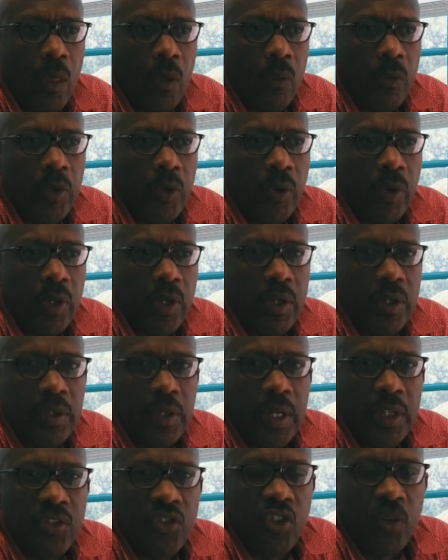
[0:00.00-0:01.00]
ordered a
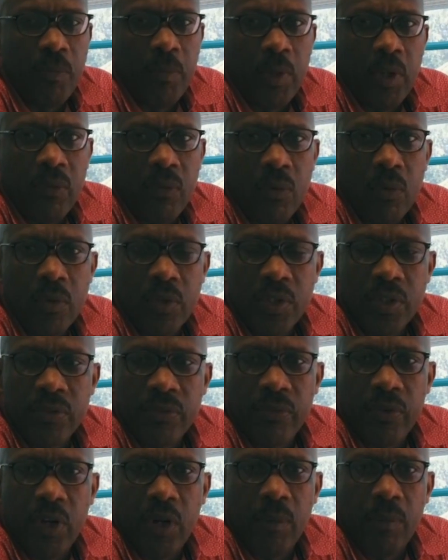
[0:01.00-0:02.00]
shipment of goods
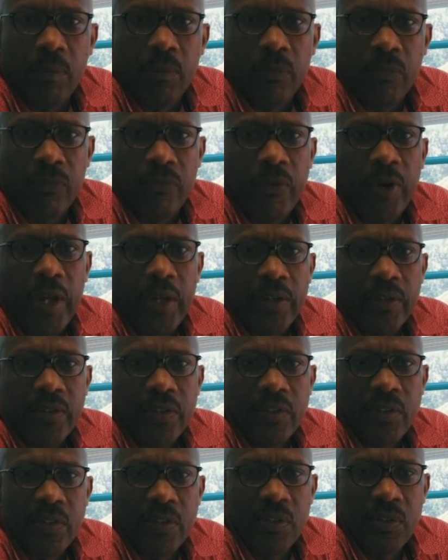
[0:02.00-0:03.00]
from
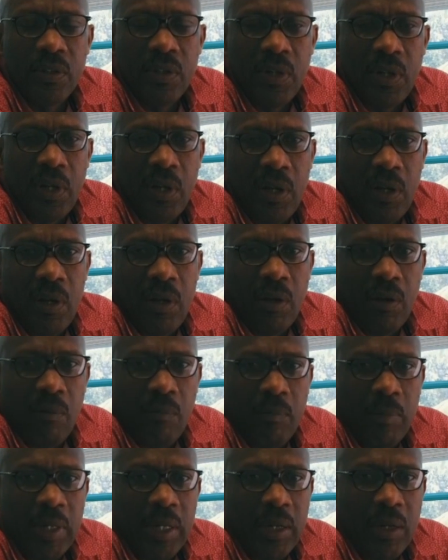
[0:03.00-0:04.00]
France, but
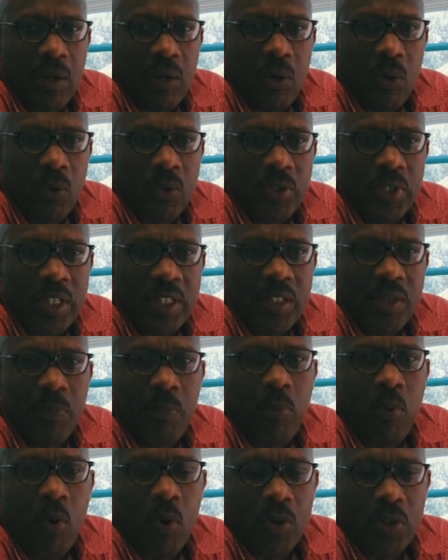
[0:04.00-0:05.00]
the closest
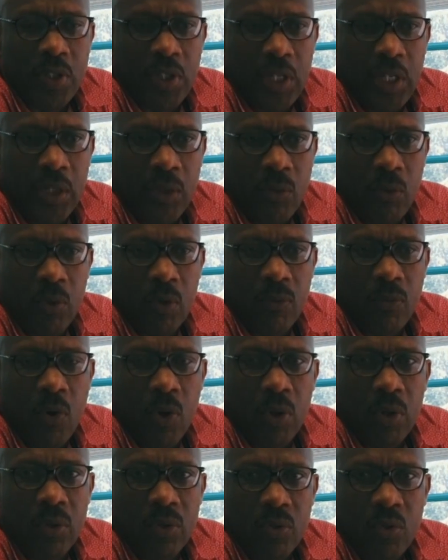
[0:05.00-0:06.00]
port it could have
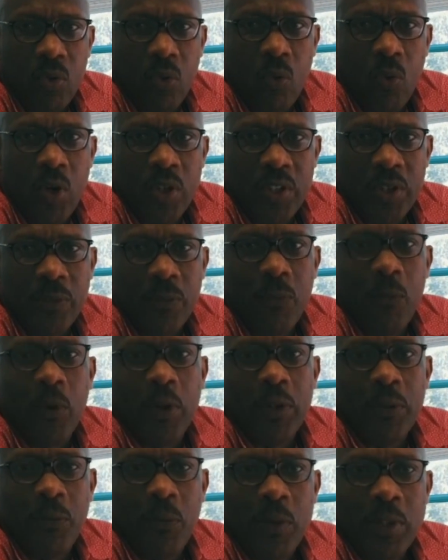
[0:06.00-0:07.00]
gone to was in
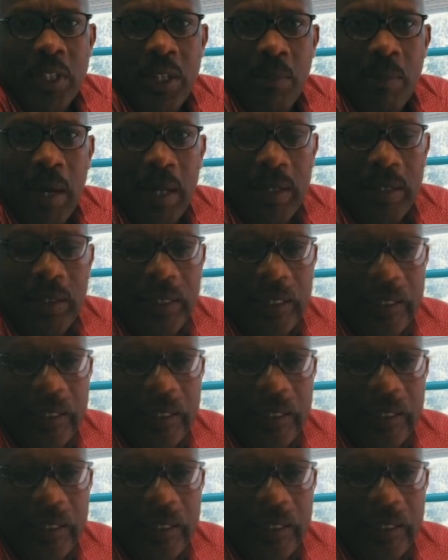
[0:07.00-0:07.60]
Fort-de-France in Martinique.